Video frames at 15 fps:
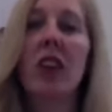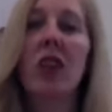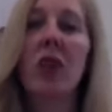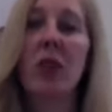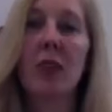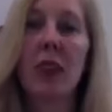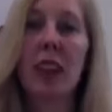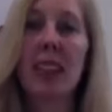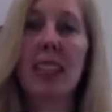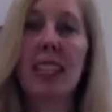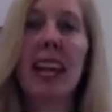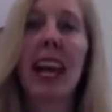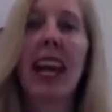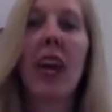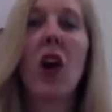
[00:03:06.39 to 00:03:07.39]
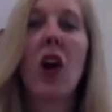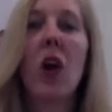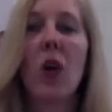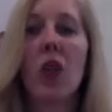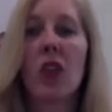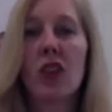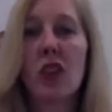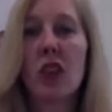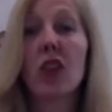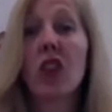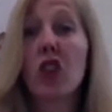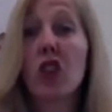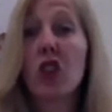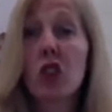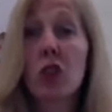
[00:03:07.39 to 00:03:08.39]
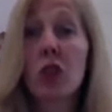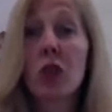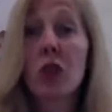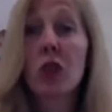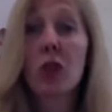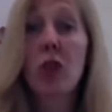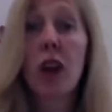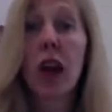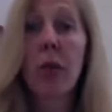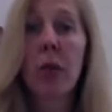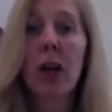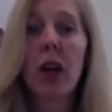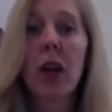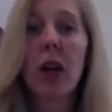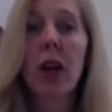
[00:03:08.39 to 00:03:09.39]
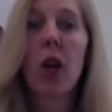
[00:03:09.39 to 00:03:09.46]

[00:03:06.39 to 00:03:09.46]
to investigate or start to choose from